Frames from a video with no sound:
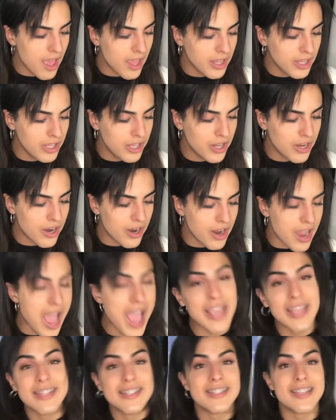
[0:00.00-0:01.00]
you know,
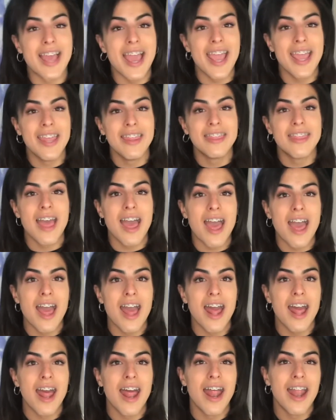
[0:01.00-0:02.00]
I can say
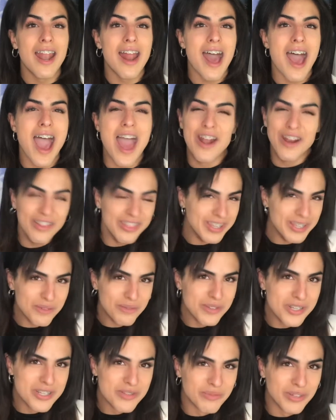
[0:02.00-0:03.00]
that I don't think it
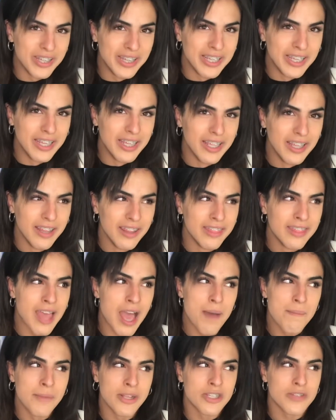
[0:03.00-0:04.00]
was really
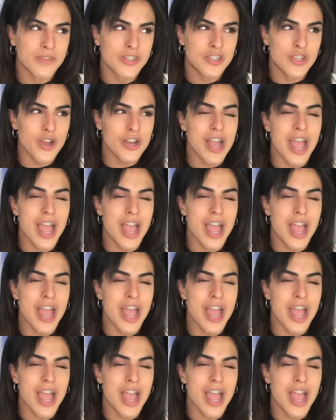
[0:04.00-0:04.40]
that much of a shock.